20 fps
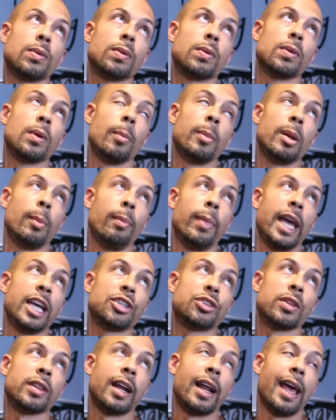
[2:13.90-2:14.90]
I'm gonna make
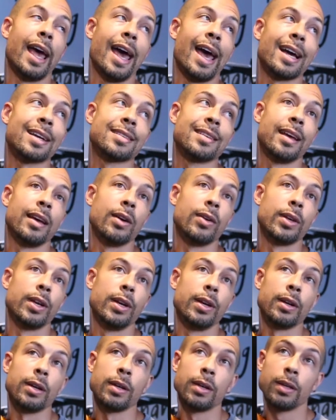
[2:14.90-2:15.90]
sure that I exhale
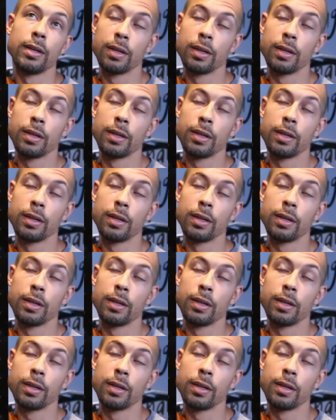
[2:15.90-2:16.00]
here.